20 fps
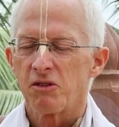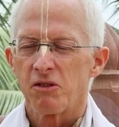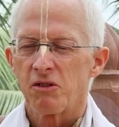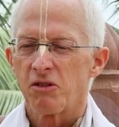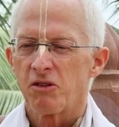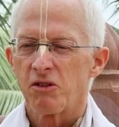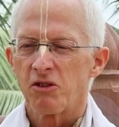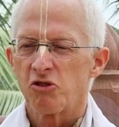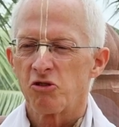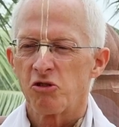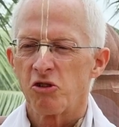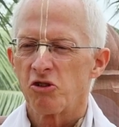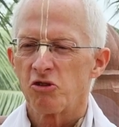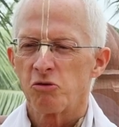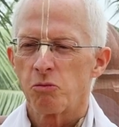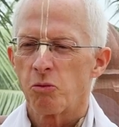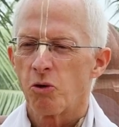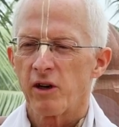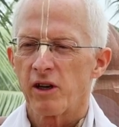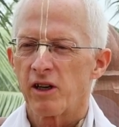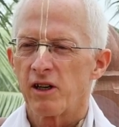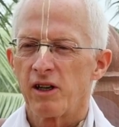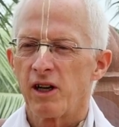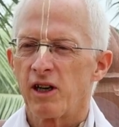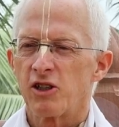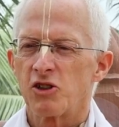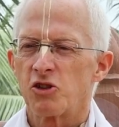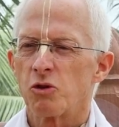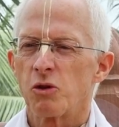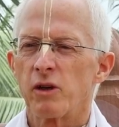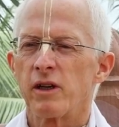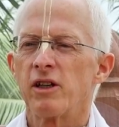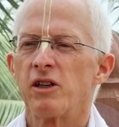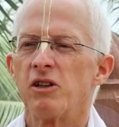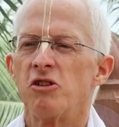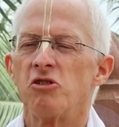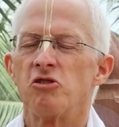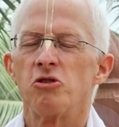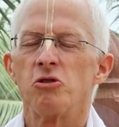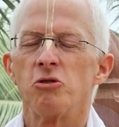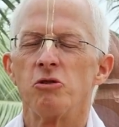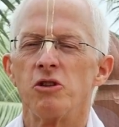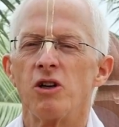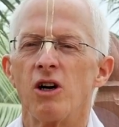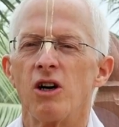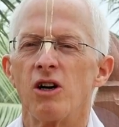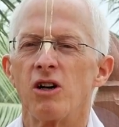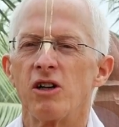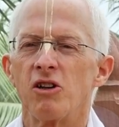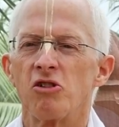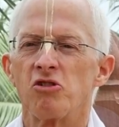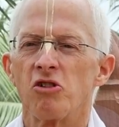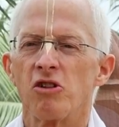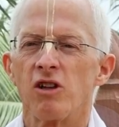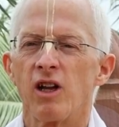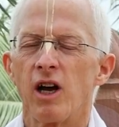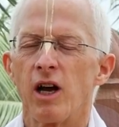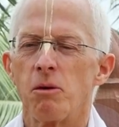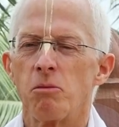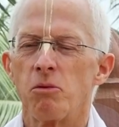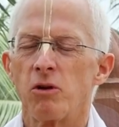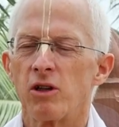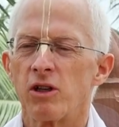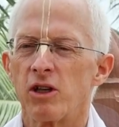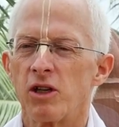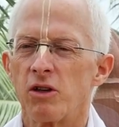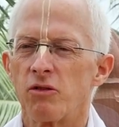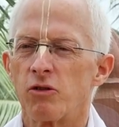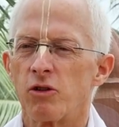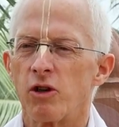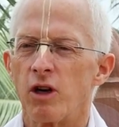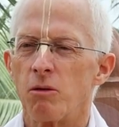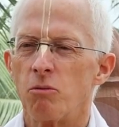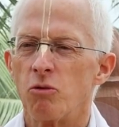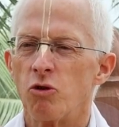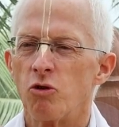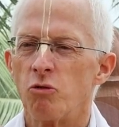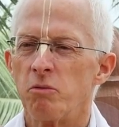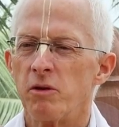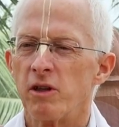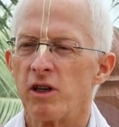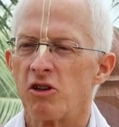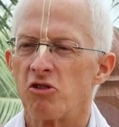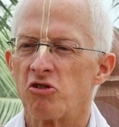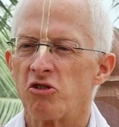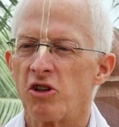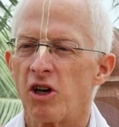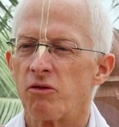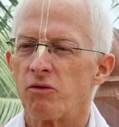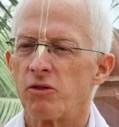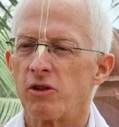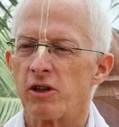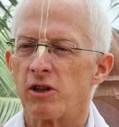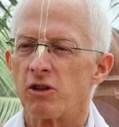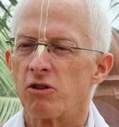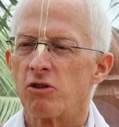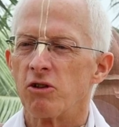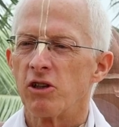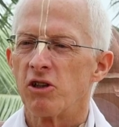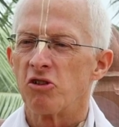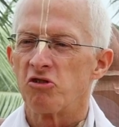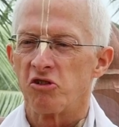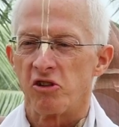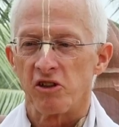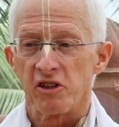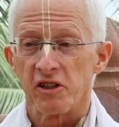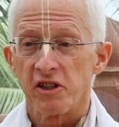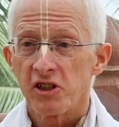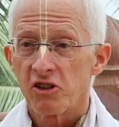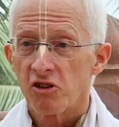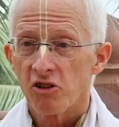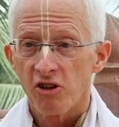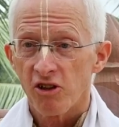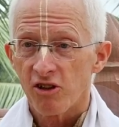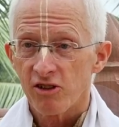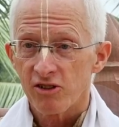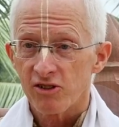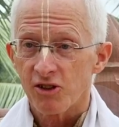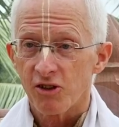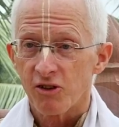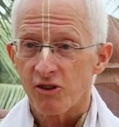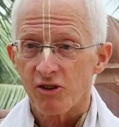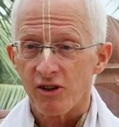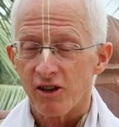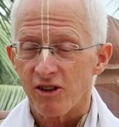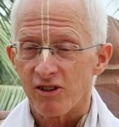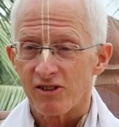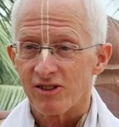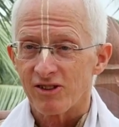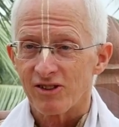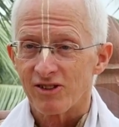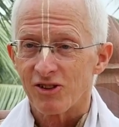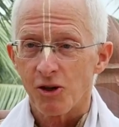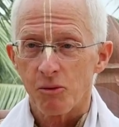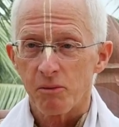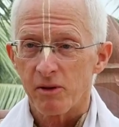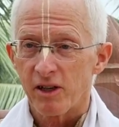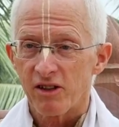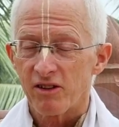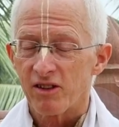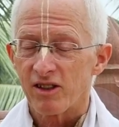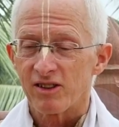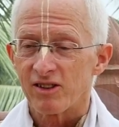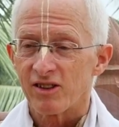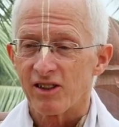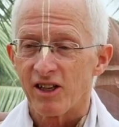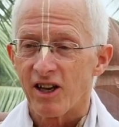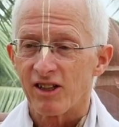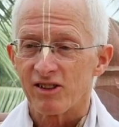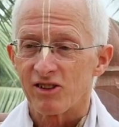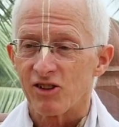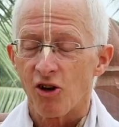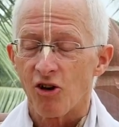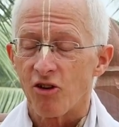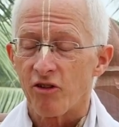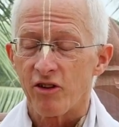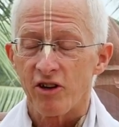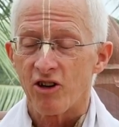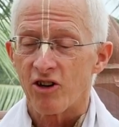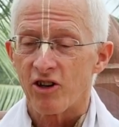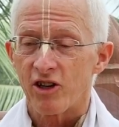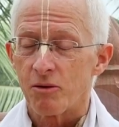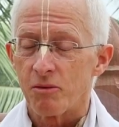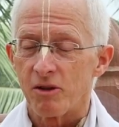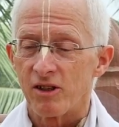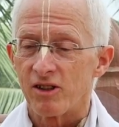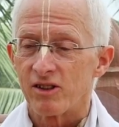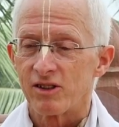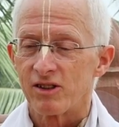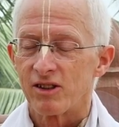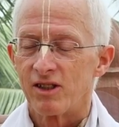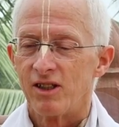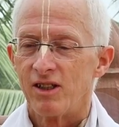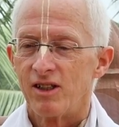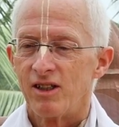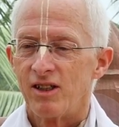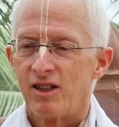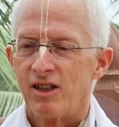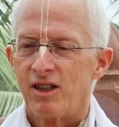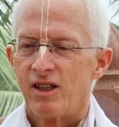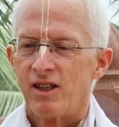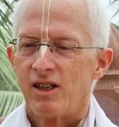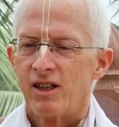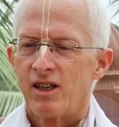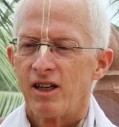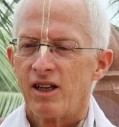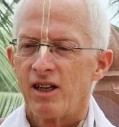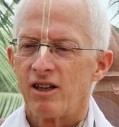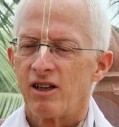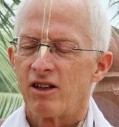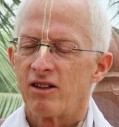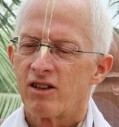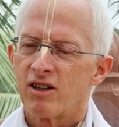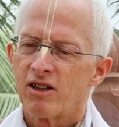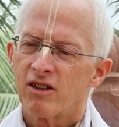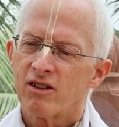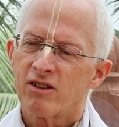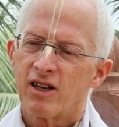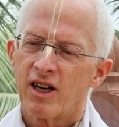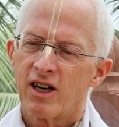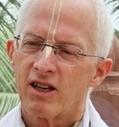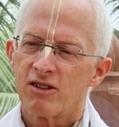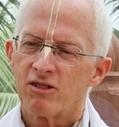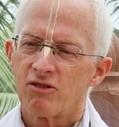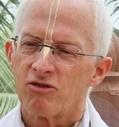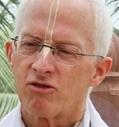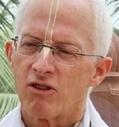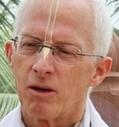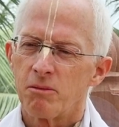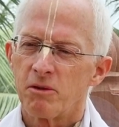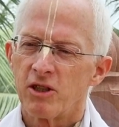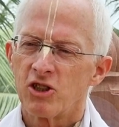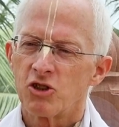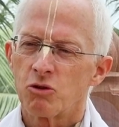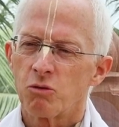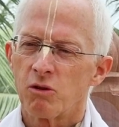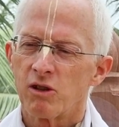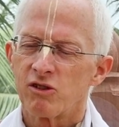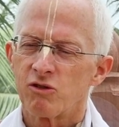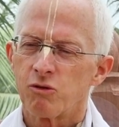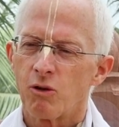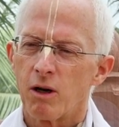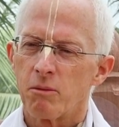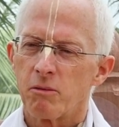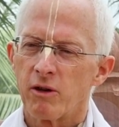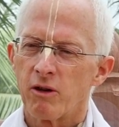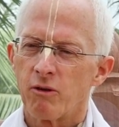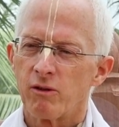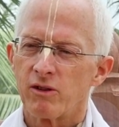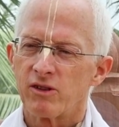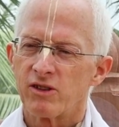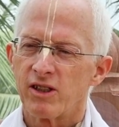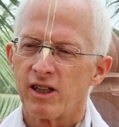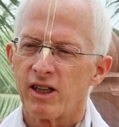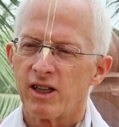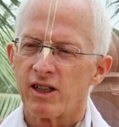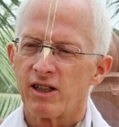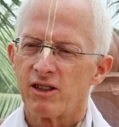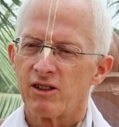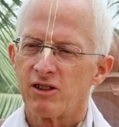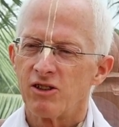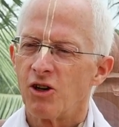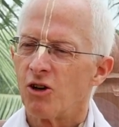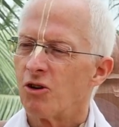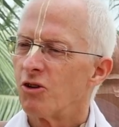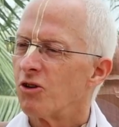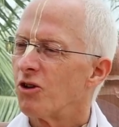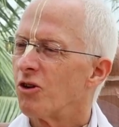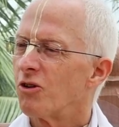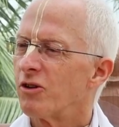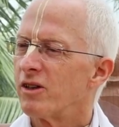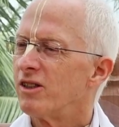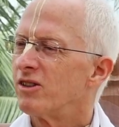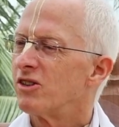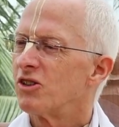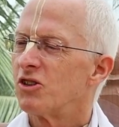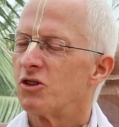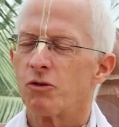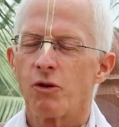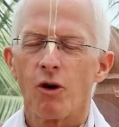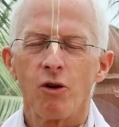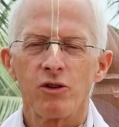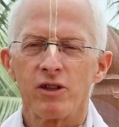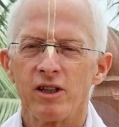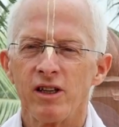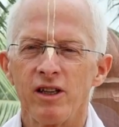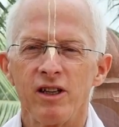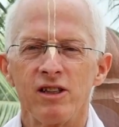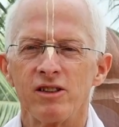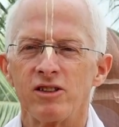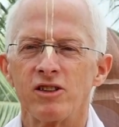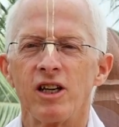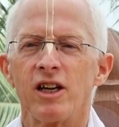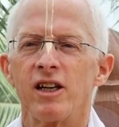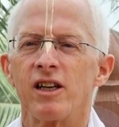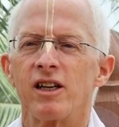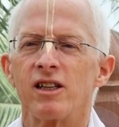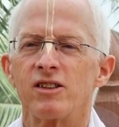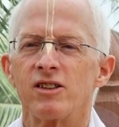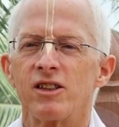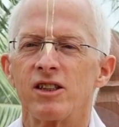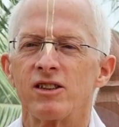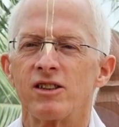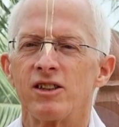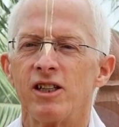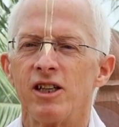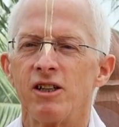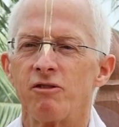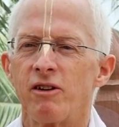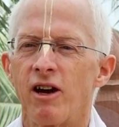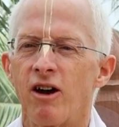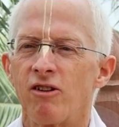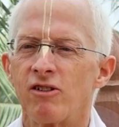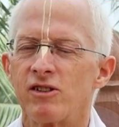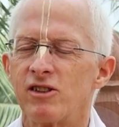this boy cannot join, he's too young, it's a liability for our movement, it's not very good, it's illegal also, so many things. He had all the arguments. And on the other hand, Rameshwar Swami was saying, no, he's a devotee, he's chanting 16 rounds,